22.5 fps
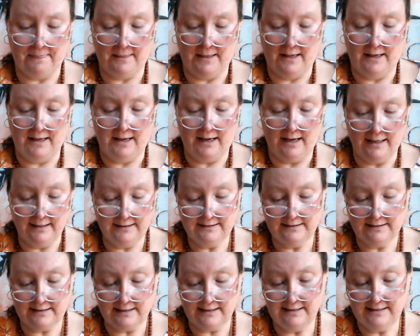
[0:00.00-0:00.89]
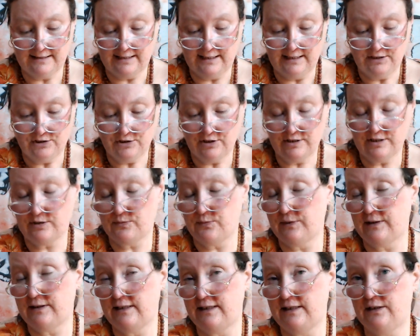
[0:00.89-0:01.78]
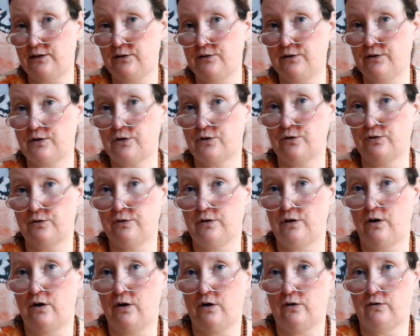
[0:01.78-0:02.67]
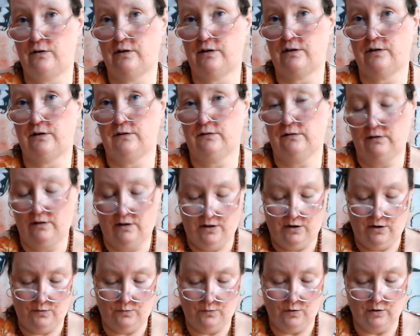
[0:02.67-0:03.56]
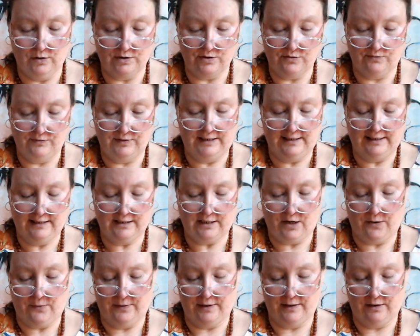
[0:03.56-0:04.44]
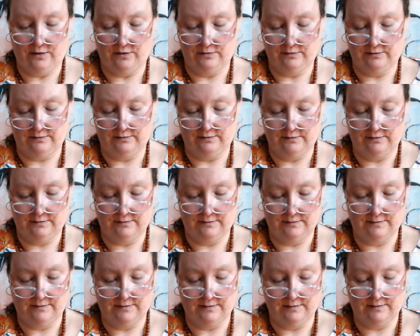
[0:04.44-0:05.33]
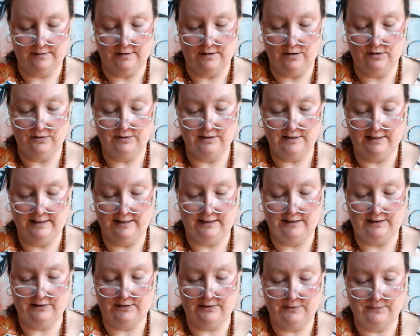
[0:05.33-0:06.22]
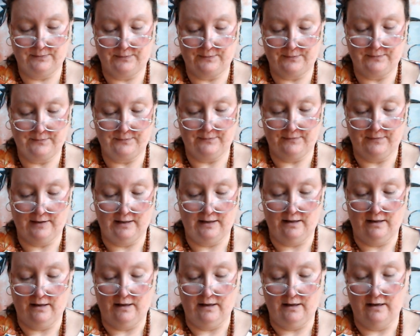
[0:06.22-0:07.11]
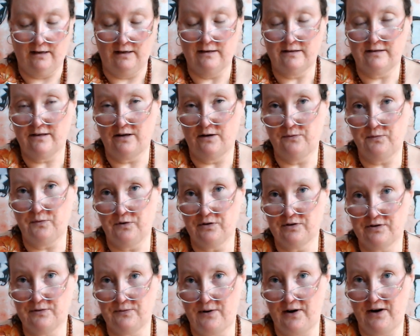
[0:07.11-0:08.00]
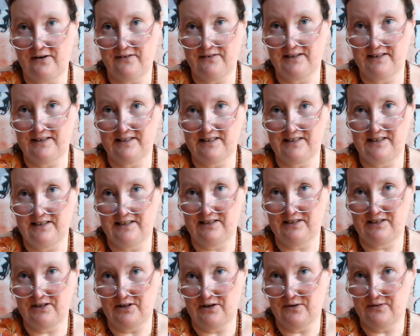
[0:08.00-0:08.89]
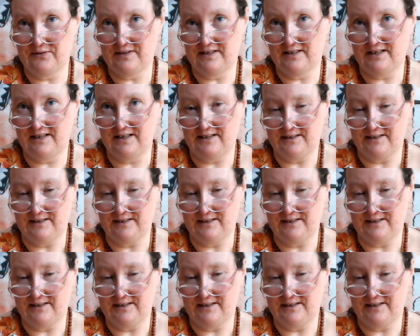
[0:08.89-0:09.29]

And can teach us with the unicorn oracle what's really going on underneath. So what do Aries need to know today?